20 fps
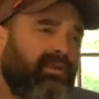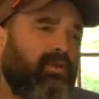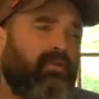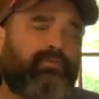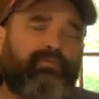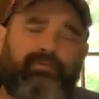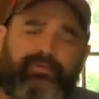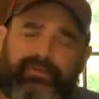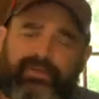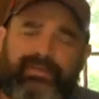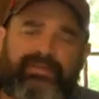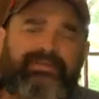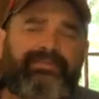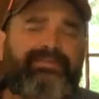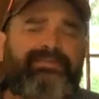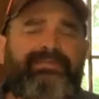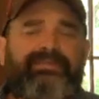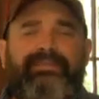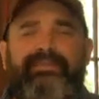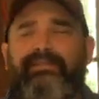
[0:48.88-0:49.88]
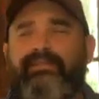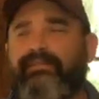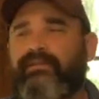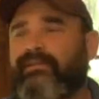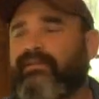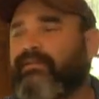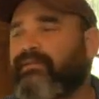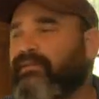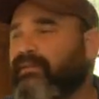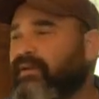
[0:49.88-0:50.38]
flint and
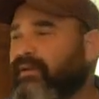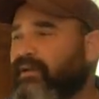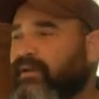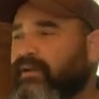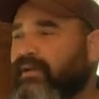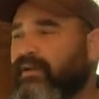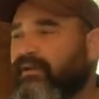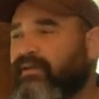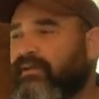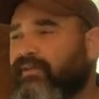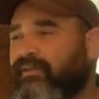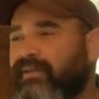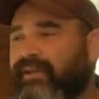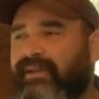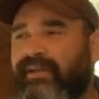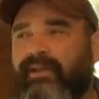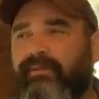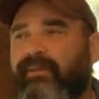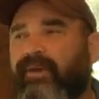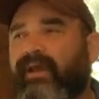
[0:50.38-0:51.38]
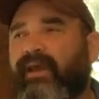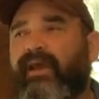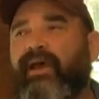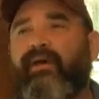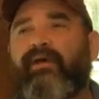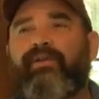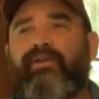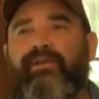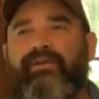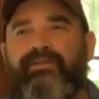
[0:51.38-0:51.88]
steel, thinking about
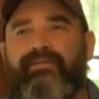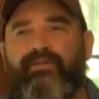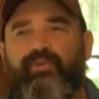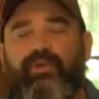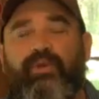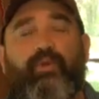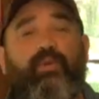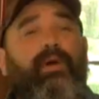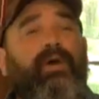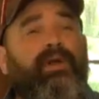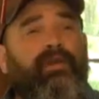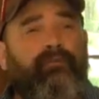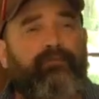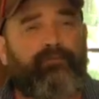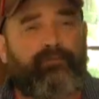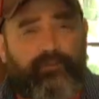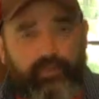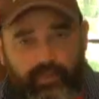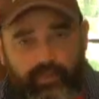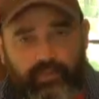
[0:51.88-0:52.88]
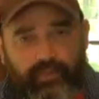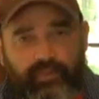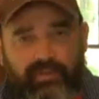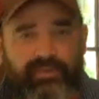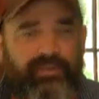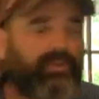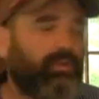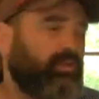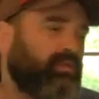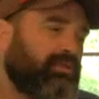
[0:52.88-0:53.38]
how to acquire food
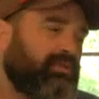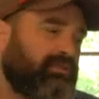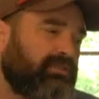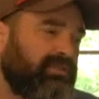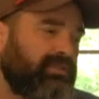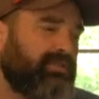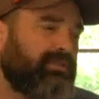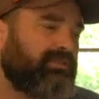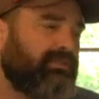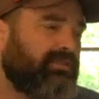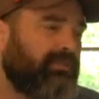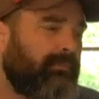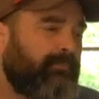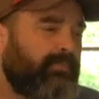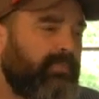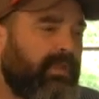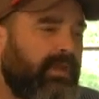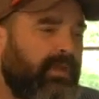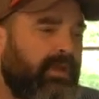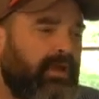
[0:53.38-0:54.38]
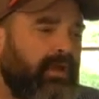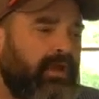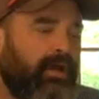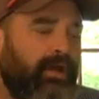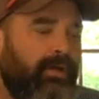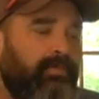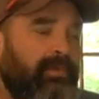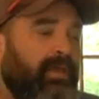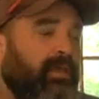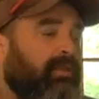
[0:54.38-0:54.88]
in the wilderness.
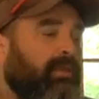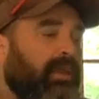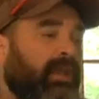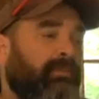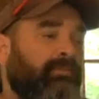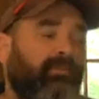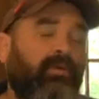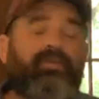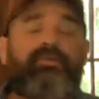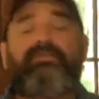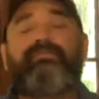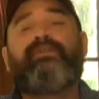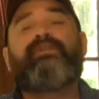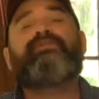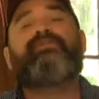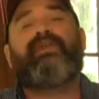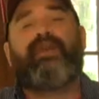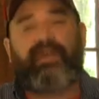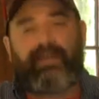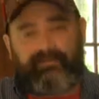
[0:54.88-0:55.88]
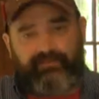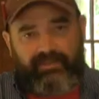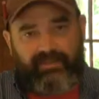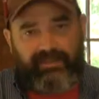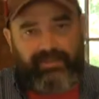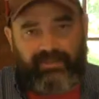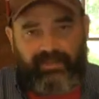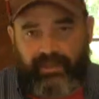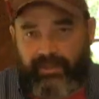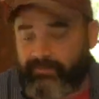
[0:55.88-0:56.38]
And both of these are
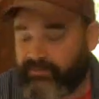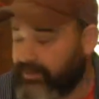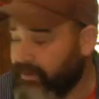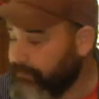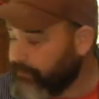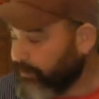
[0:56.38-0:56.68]
half-day camps.